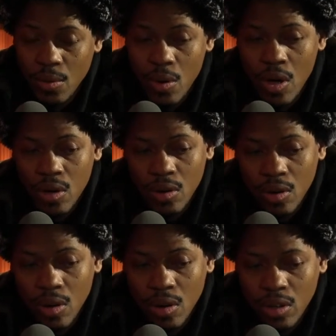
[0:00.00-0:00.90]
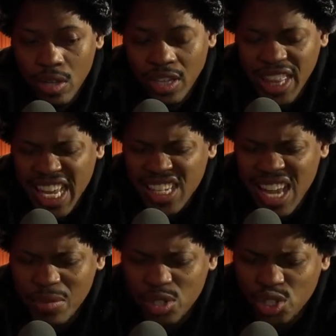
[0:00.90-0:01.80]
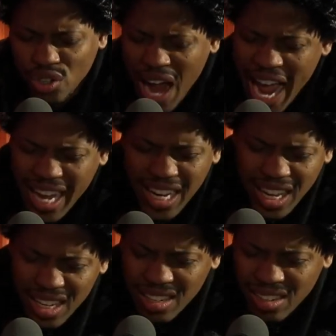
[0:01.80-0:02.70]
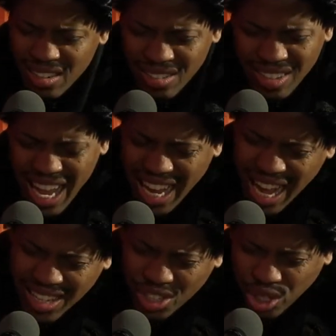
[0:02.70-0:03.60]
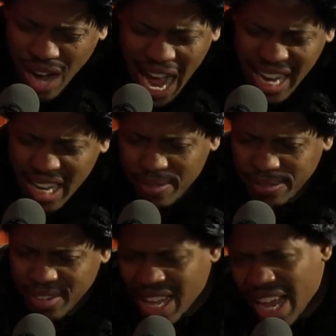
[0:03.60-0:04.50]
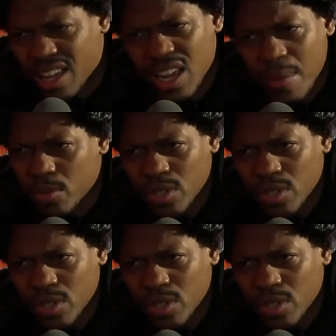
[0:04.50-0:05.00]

Well, the thing is, I was trying it. Like, I tried it for like a couple